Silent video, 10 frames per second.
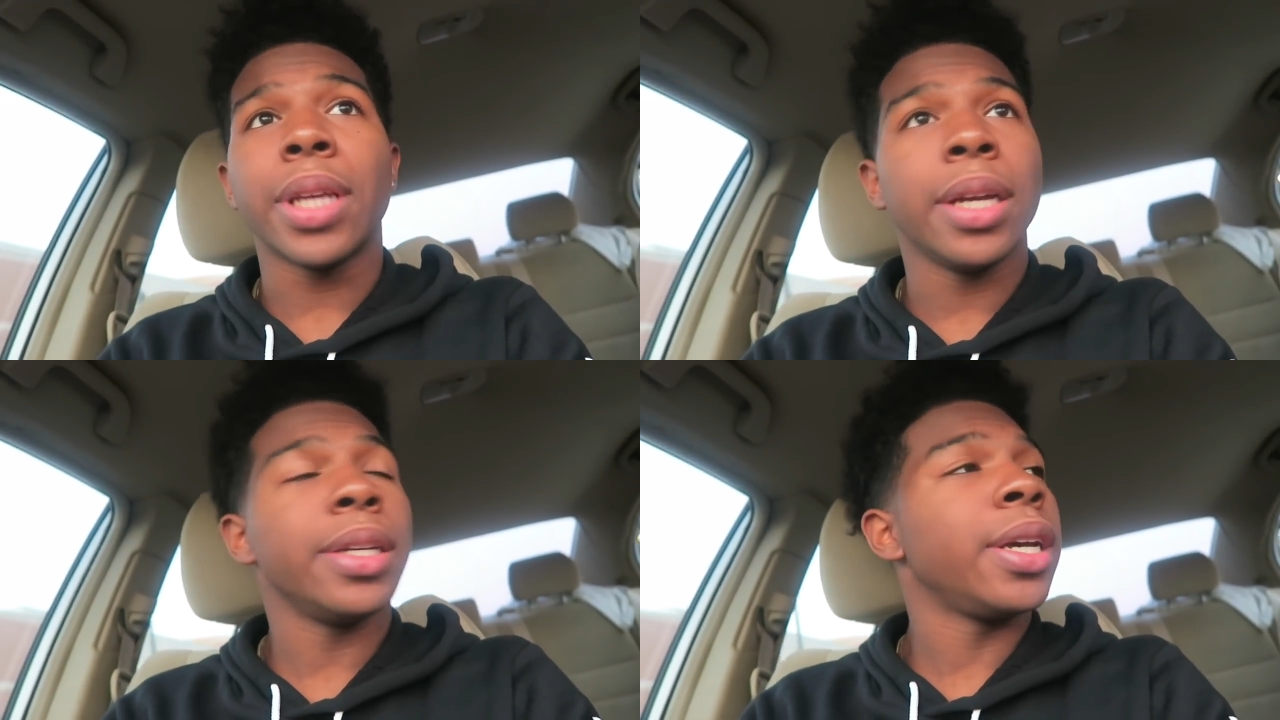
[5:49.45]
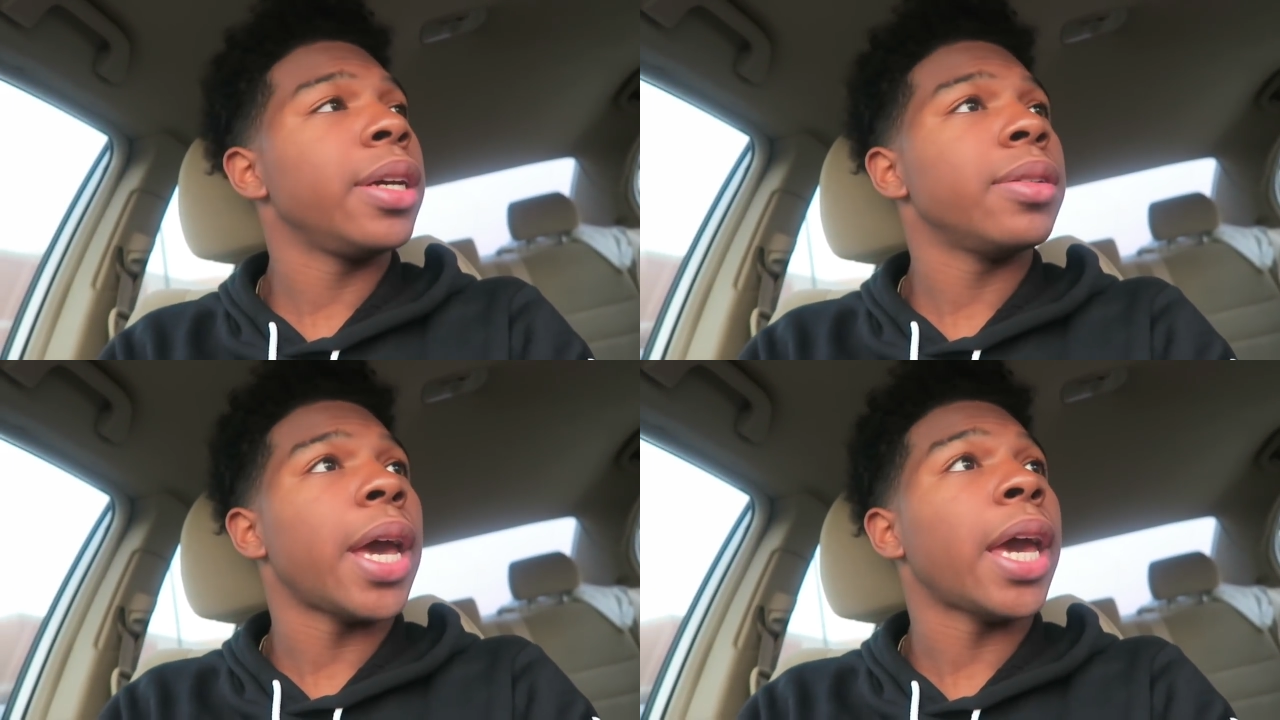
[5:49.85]
say it
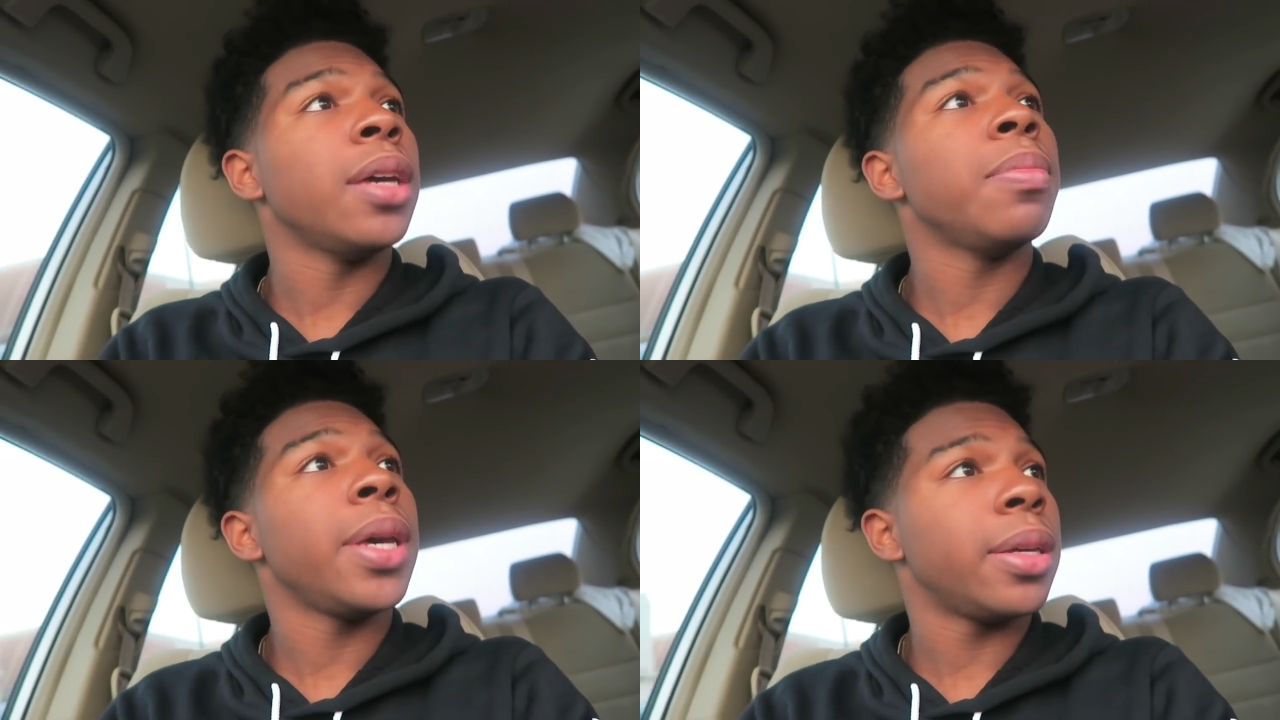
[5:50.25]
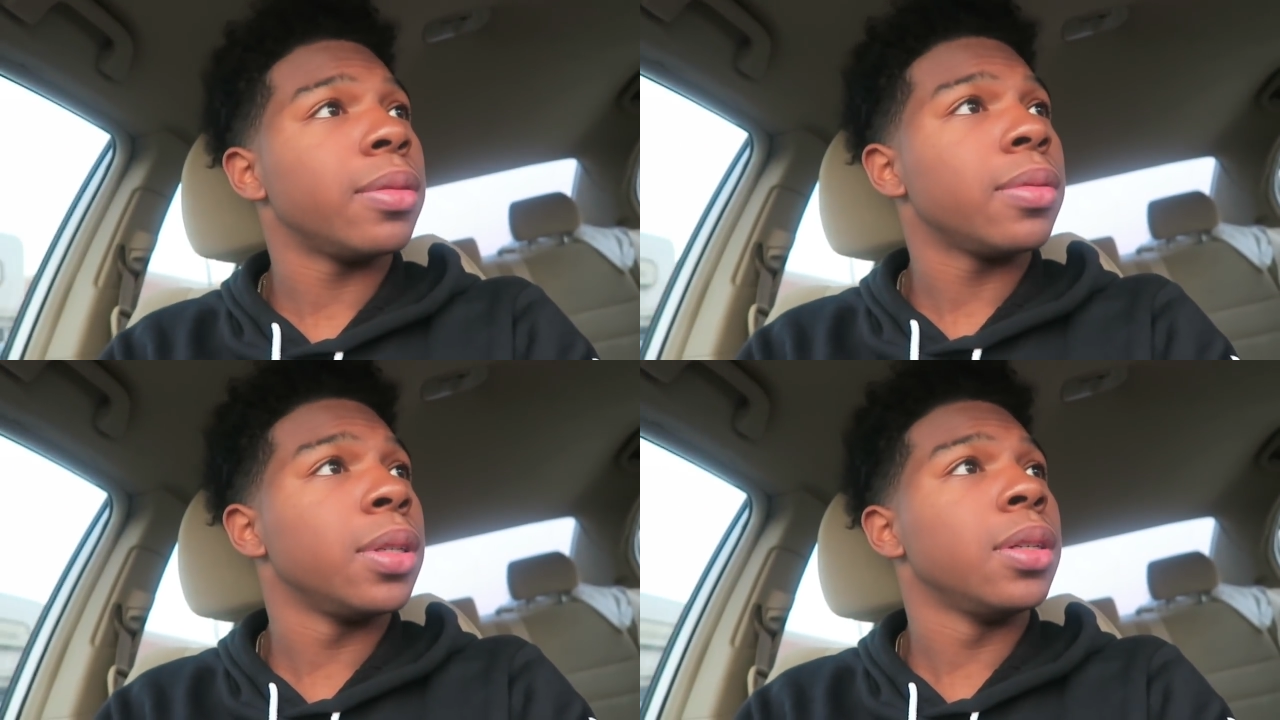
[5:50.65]
again.
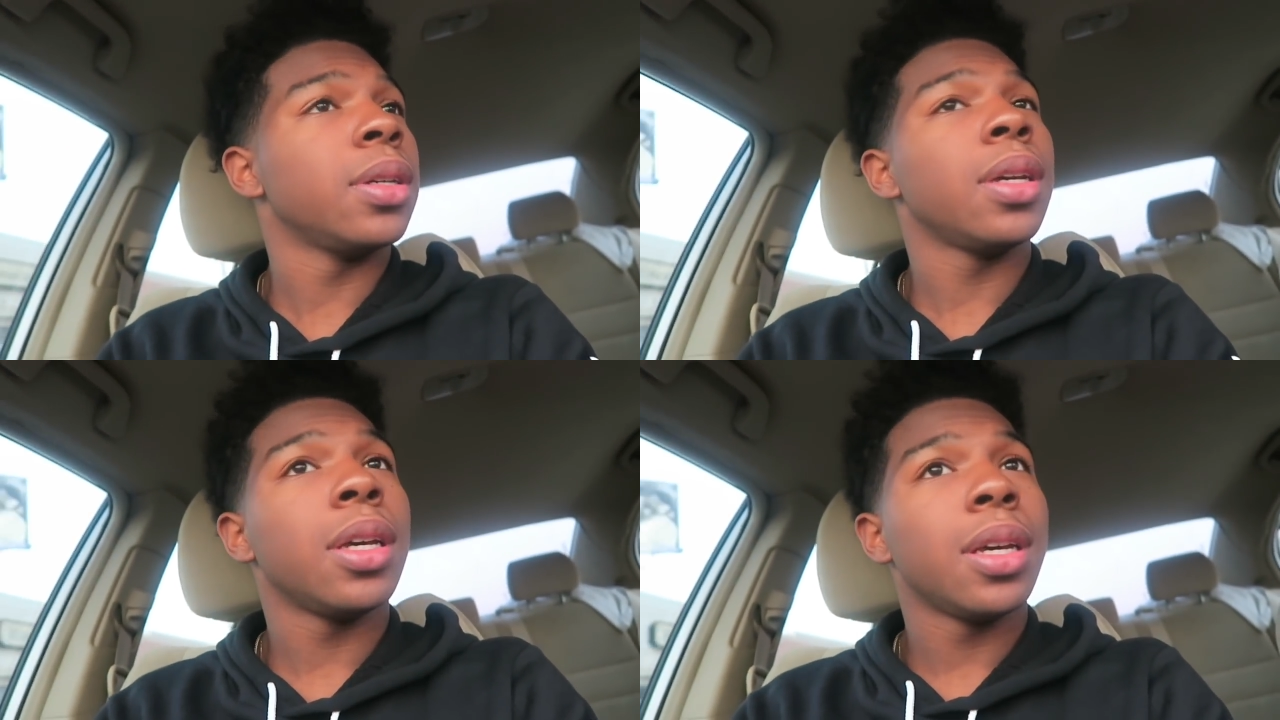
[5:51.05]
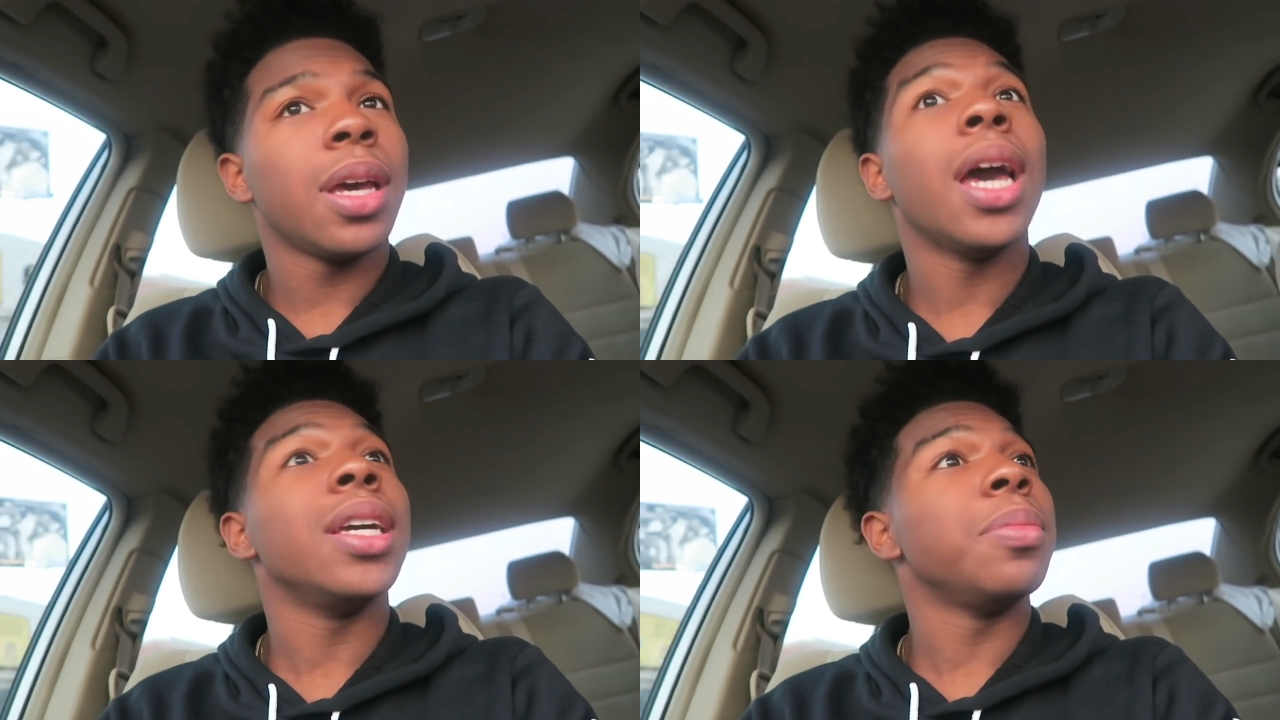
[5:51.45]

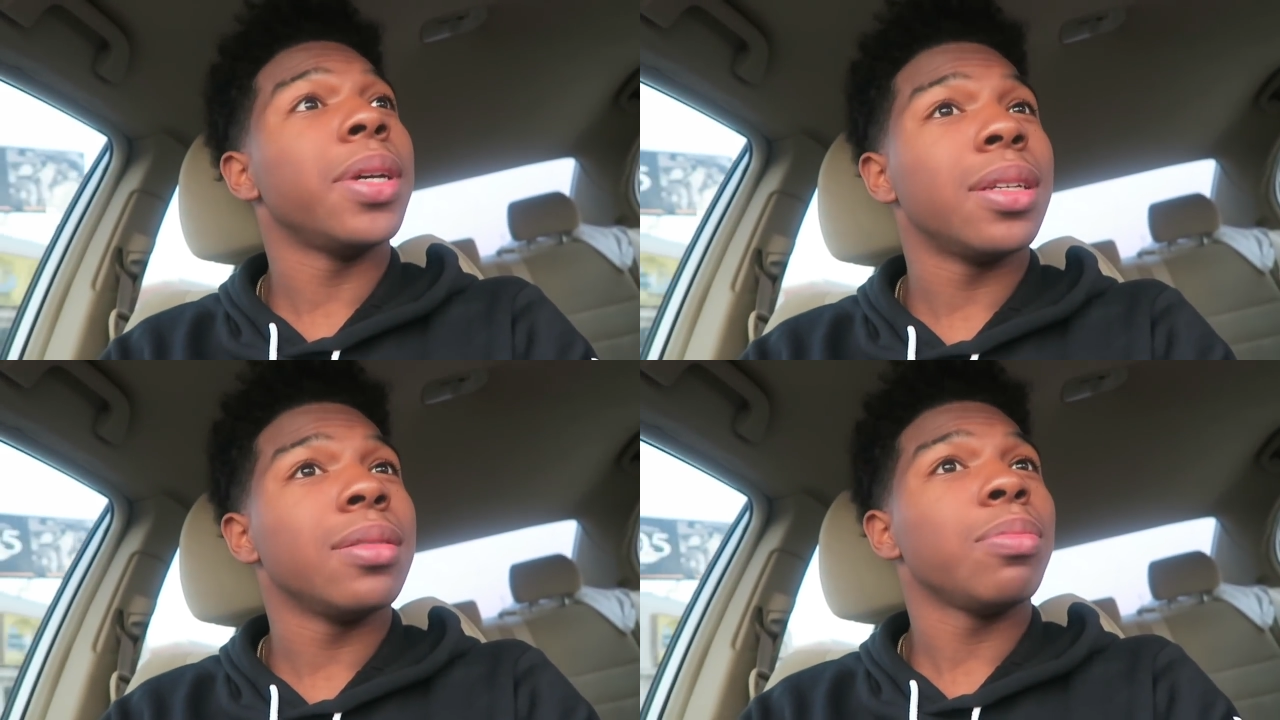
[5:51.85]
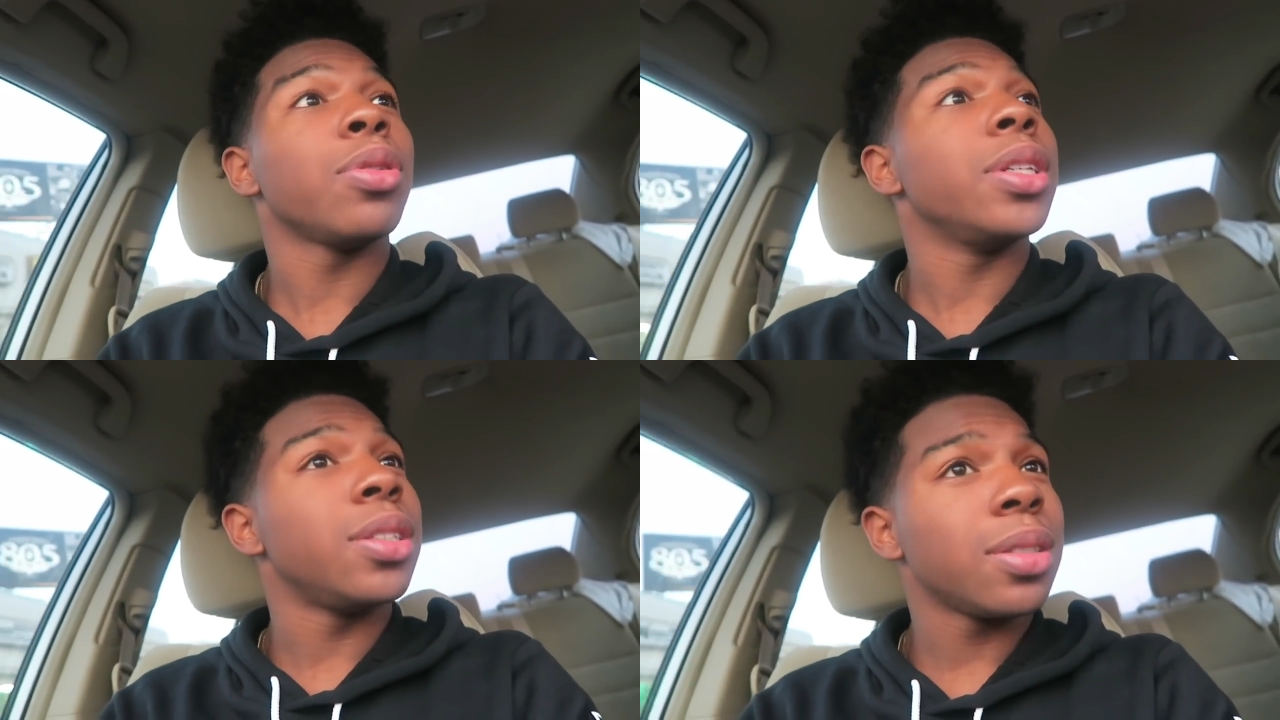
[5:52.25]
Amen. Amen.
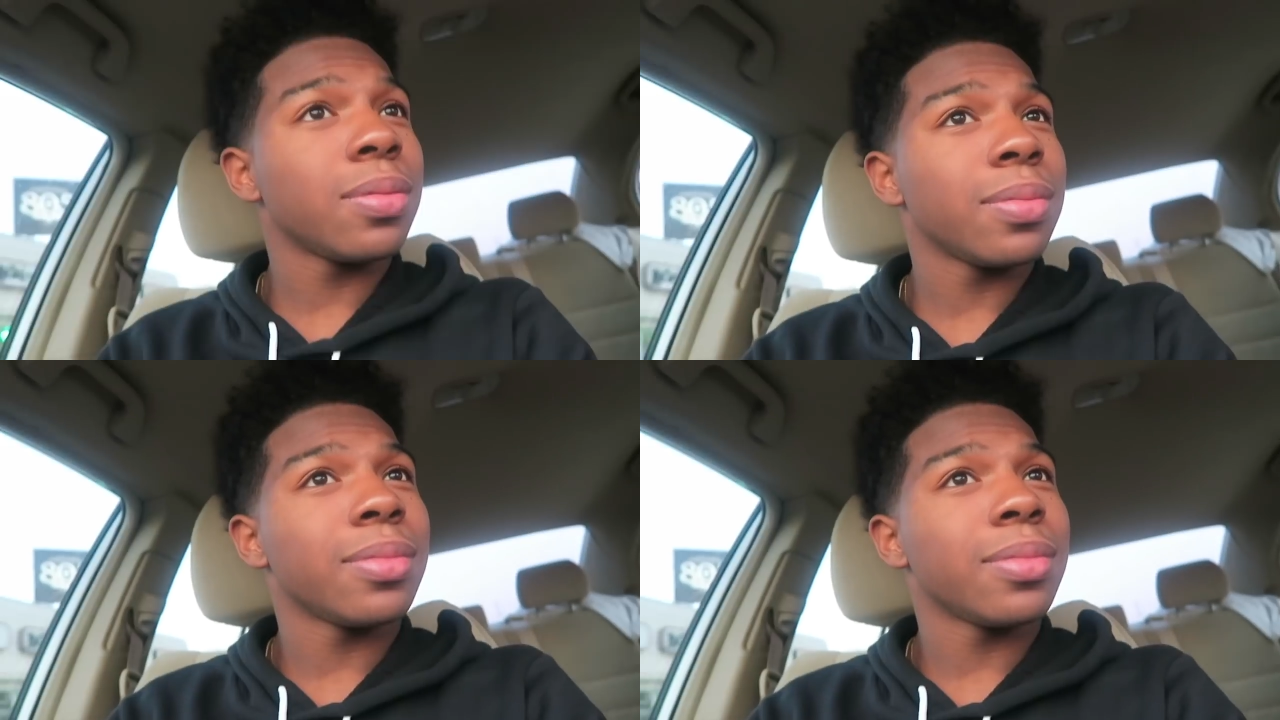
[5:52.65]
Preach.